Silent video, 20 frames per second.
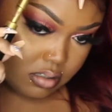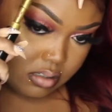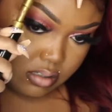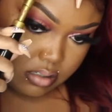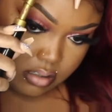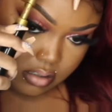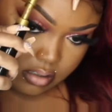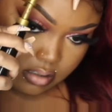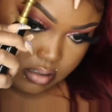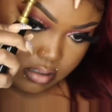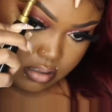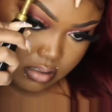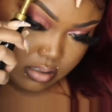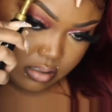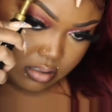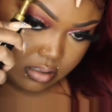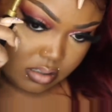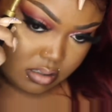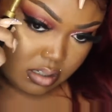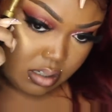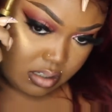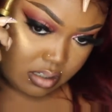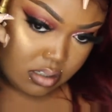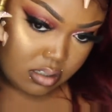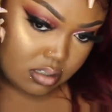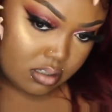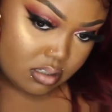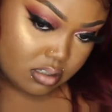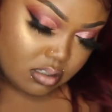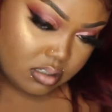Y'all let me know what you guys
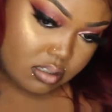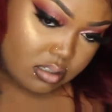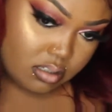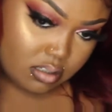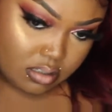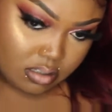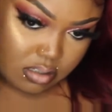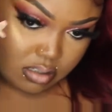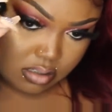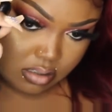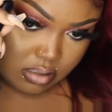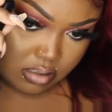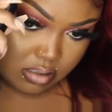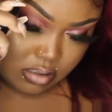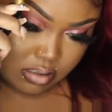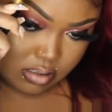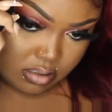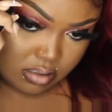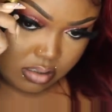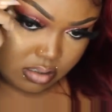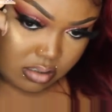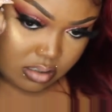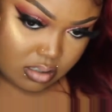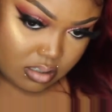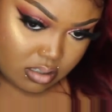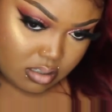think of this hair so far.